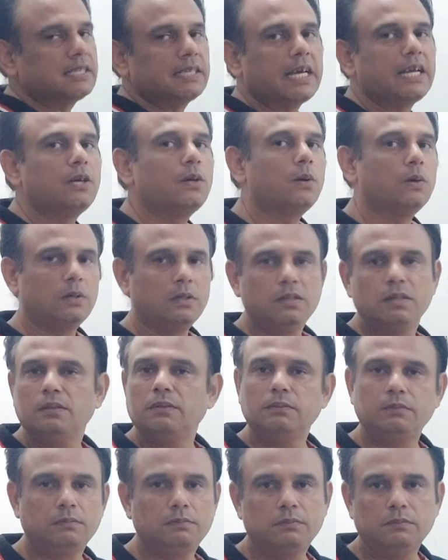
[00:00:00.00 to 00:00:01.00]
I naught.
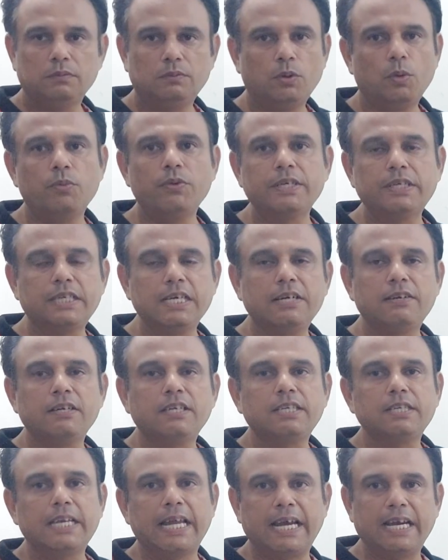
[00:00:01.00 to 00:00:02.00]
Obviously it is
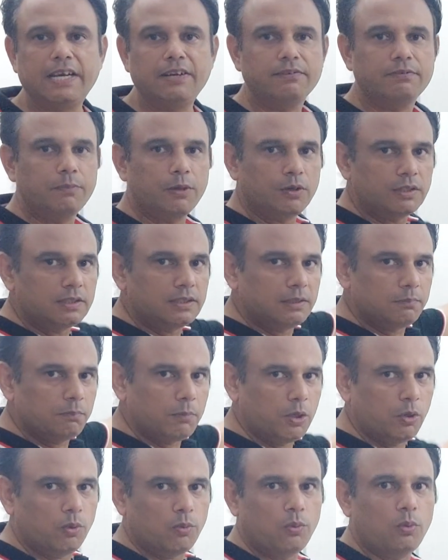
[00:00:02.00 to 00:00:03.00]
negative because
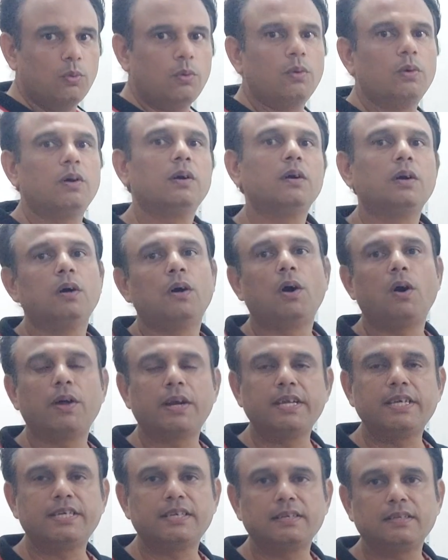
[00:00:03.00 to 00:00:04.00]
below
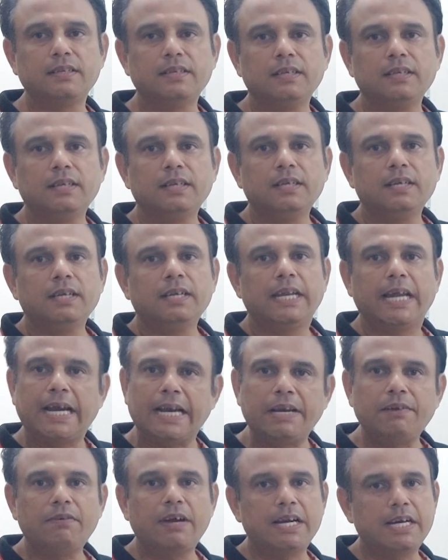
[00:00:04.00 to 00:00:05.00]
origin,
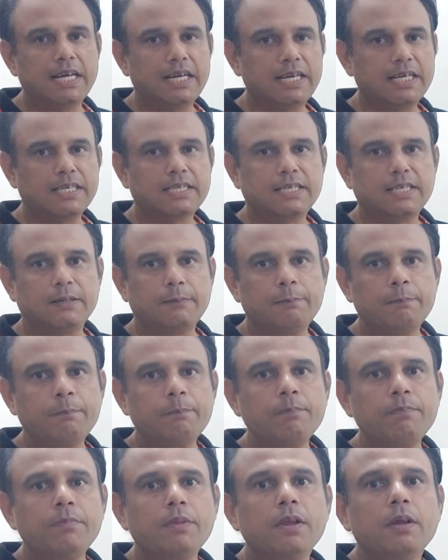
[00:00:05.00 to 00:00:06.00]
negative I direction.
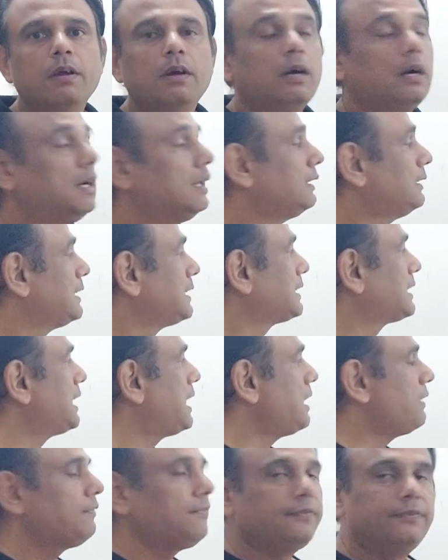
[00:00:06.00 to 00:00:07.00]
This
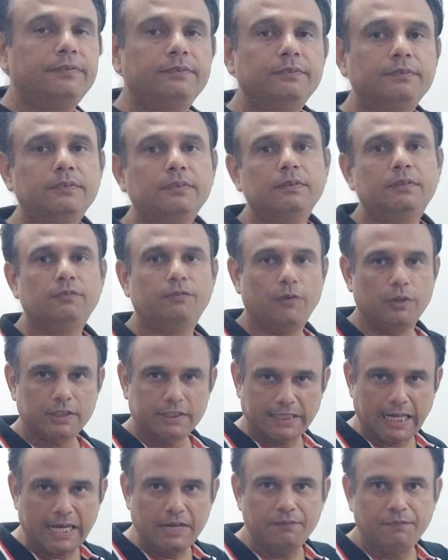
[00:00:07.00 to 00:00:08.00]
graph for
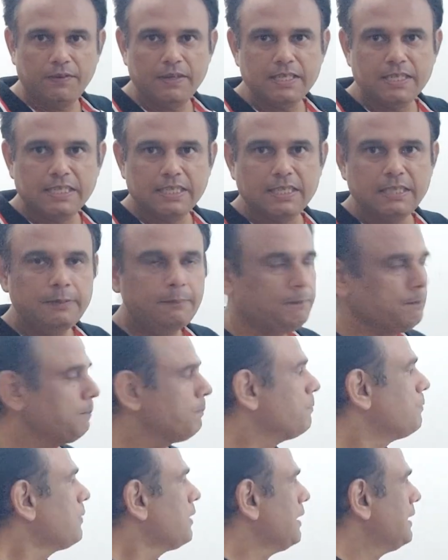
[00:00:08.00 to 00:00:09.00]
sine function,
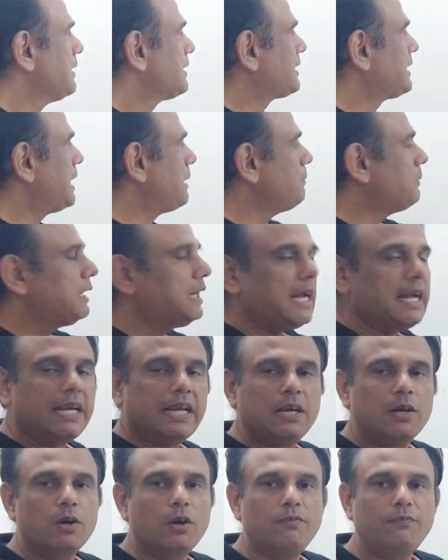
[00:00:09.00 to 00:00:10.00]
same thing I can
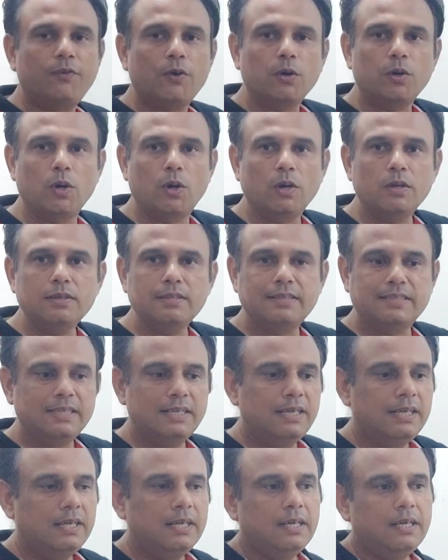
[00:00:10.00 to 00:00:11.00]
draw for cos.
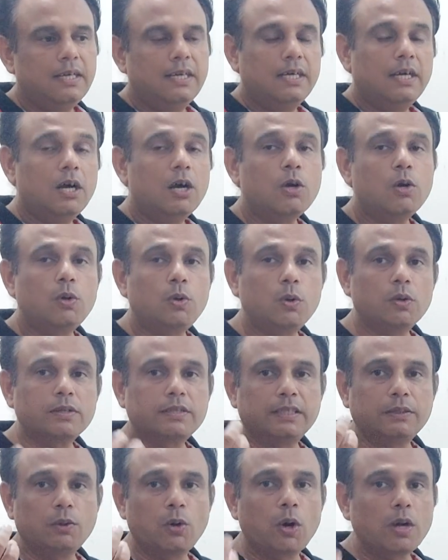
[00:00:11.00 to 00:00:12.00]

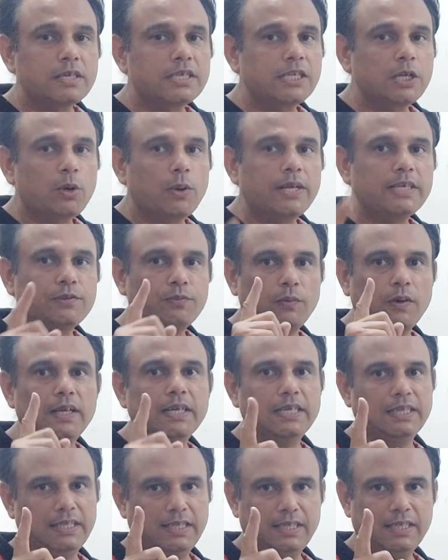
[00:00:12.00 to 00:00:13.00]
Cos 0 is
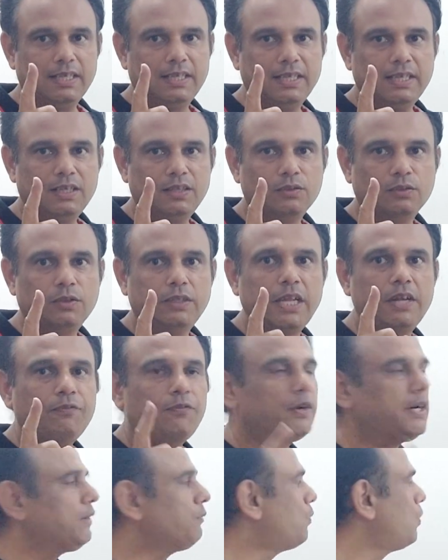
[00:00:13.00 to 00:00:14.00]
1. So therefore
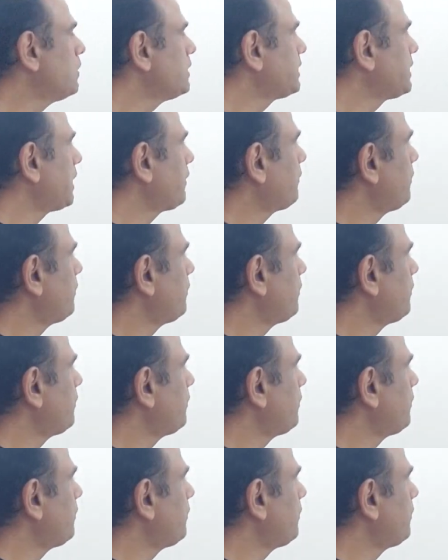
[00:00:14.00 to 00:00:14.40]
it won't start